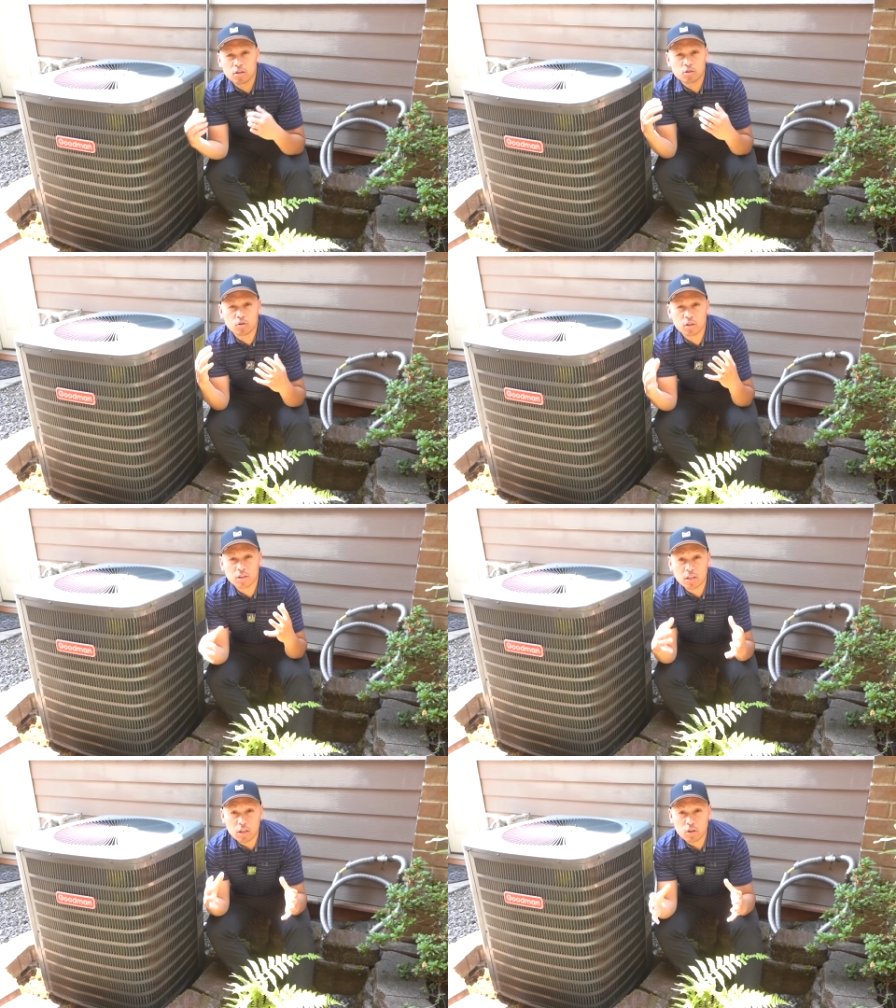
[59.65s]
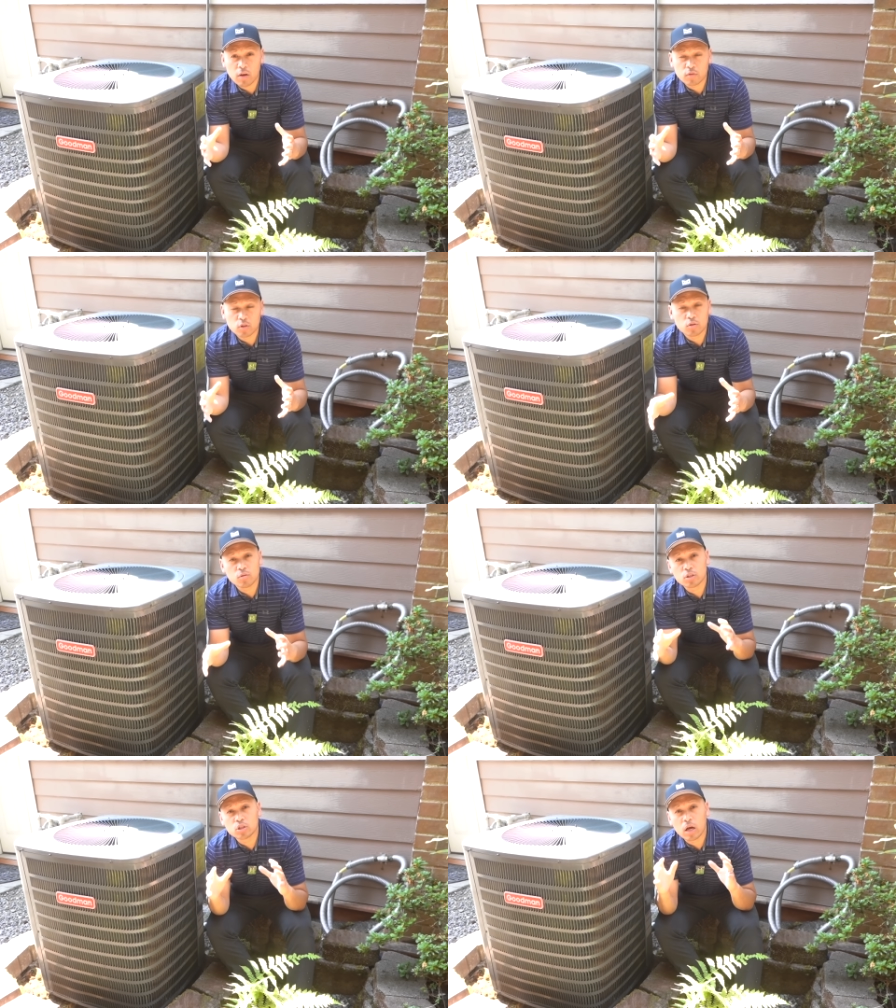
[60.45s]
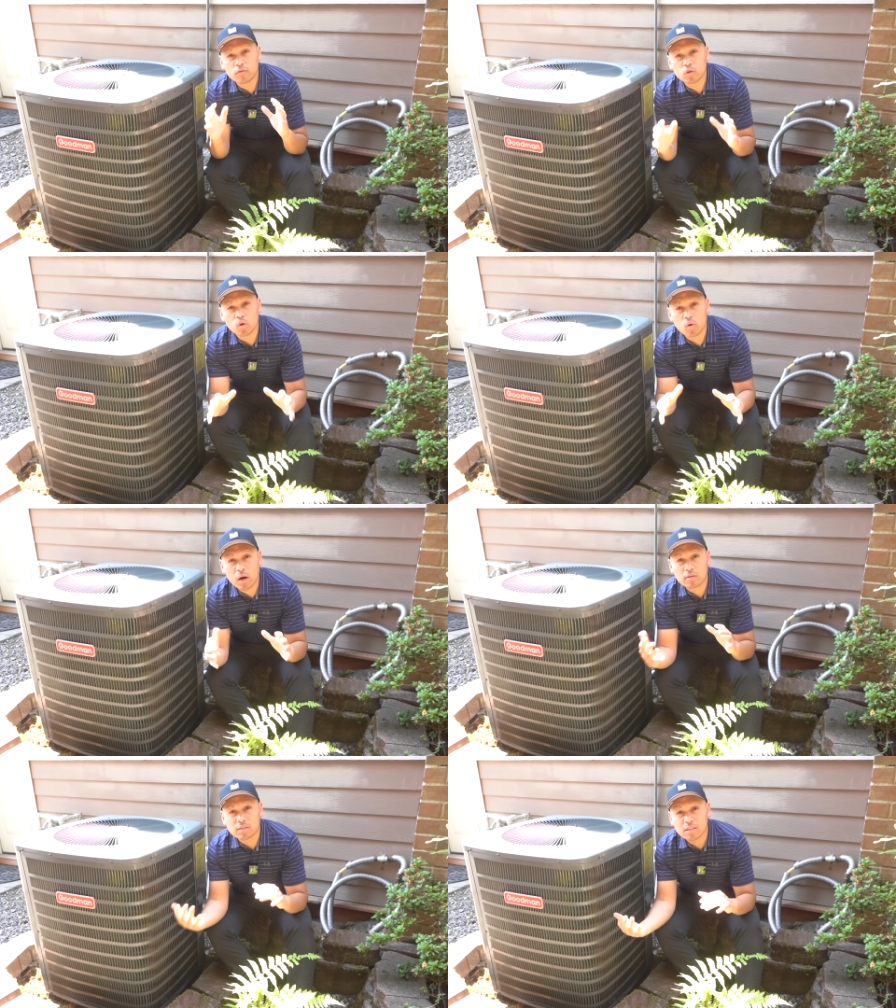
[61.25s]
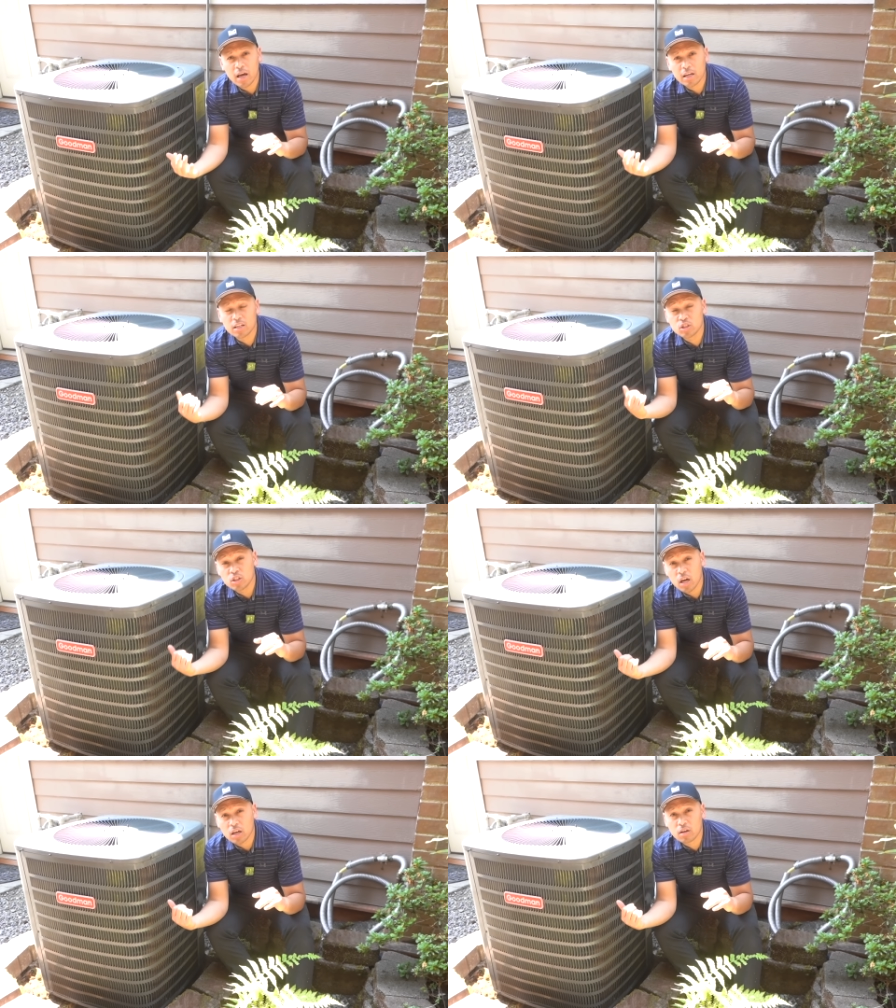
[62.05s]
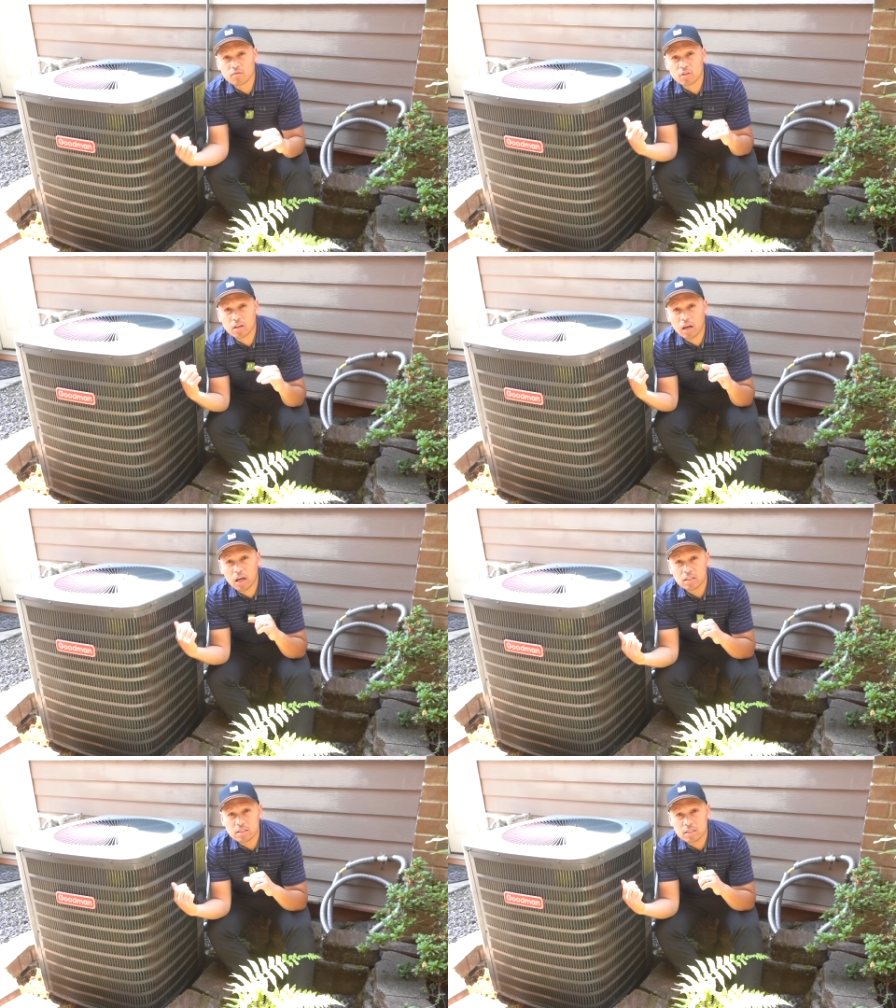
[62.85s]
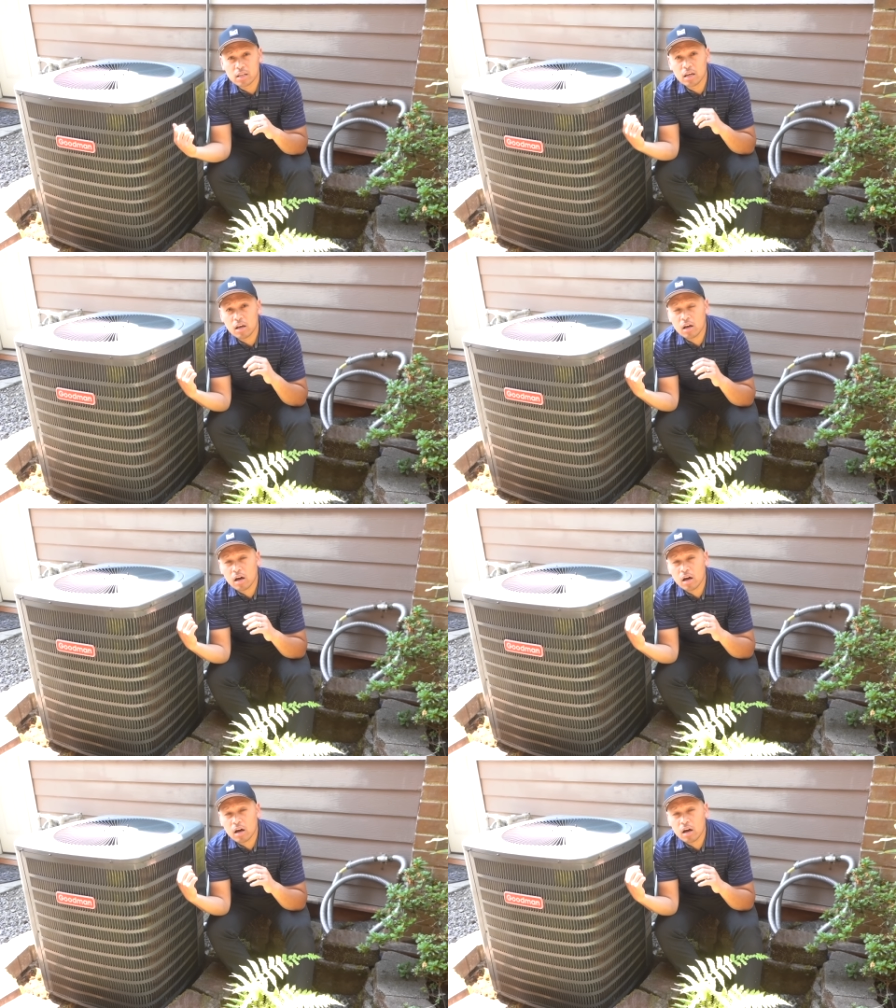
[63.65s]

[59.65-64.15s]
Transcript: So the thing that you have to do is you have to go outside and check if the AC